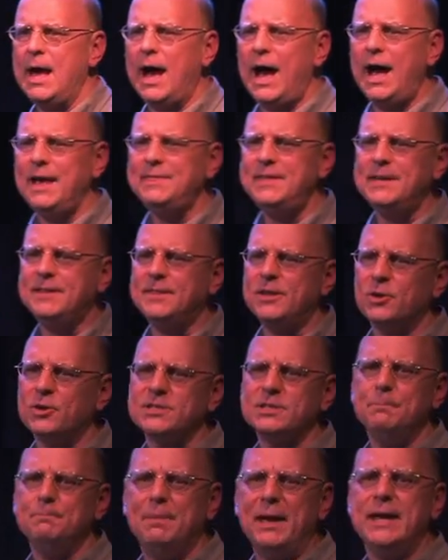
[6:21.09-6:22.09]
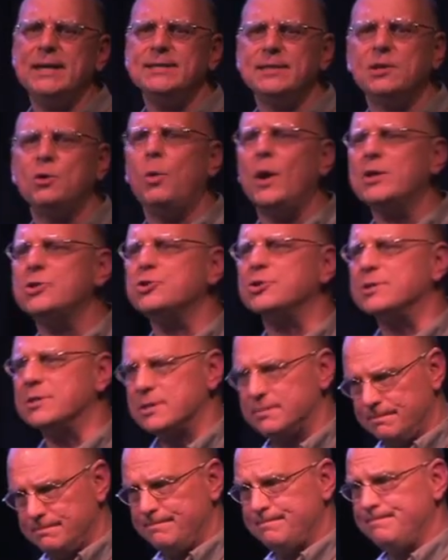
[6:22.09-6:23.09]
I think there are some basic
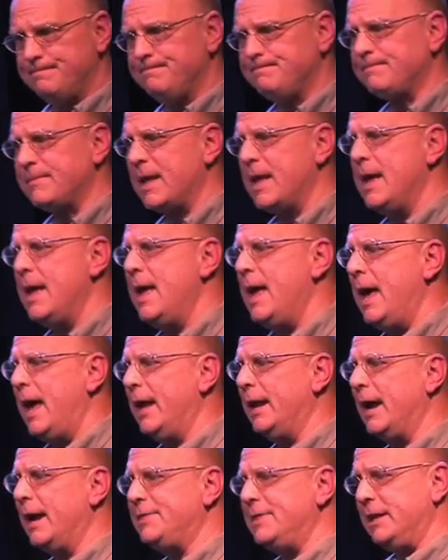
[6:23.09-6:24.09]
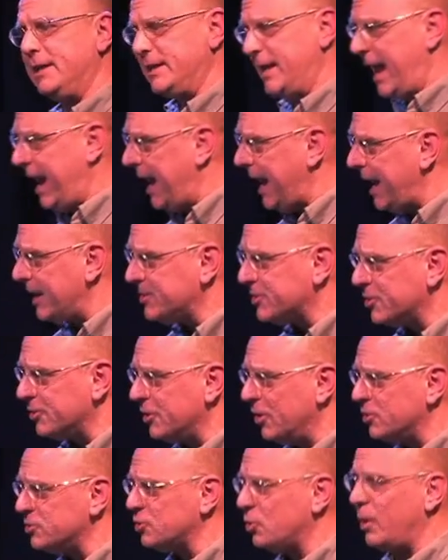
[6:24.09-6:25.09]
questions. And I think to
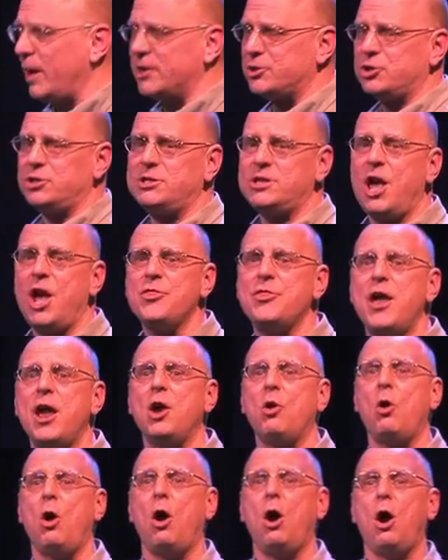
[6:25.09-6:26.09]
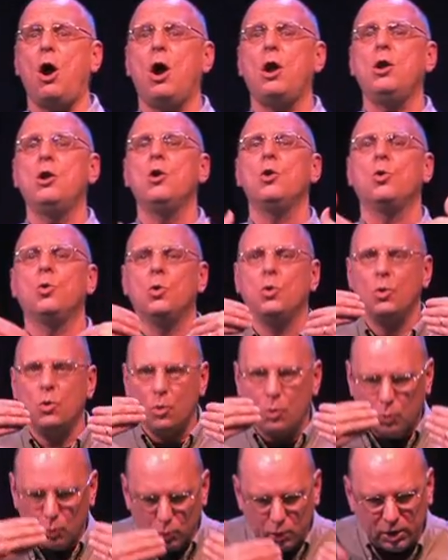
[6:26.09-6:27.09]
answer those questions, there are
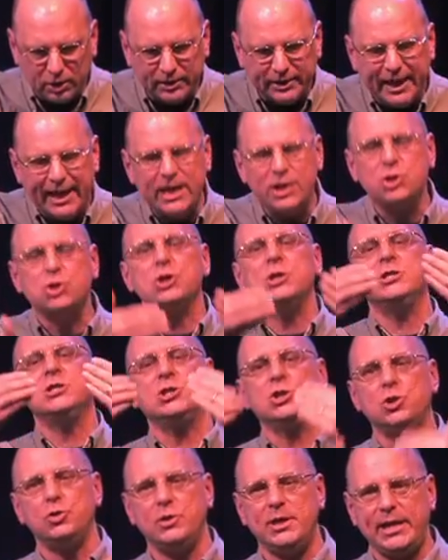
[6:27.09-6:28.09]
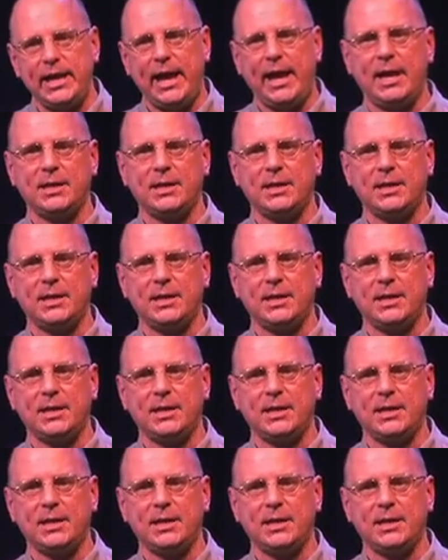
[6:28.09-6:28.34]
relations to the